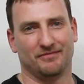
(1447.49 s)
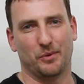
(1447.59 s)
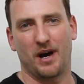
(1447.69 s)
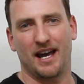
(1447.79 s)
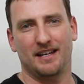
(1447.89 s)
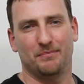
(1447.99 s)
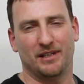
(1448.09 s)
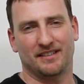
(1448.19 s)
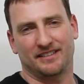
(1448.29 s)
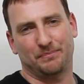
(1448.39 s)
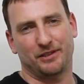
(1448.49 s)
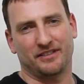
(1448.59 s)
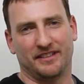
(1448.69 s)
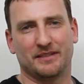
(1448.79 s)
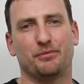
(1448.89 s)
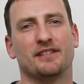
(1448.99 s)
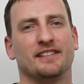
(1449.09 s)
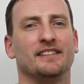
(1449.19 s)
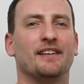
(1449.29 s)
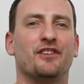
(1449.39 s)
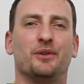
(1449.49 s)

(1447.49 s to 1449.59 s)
Why? Because he's a person. He's the president of the